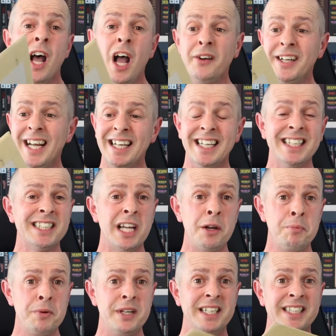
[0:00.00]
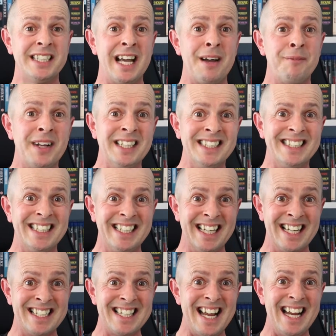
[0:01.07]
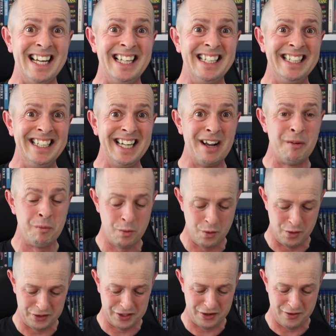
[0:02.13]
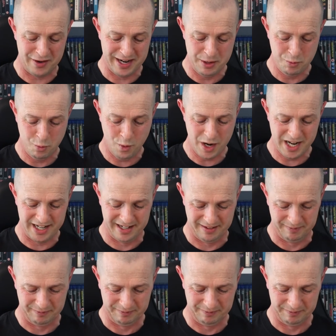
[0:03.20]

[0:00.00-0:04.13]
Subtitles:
Okay, let's open this up and see exactly what I won.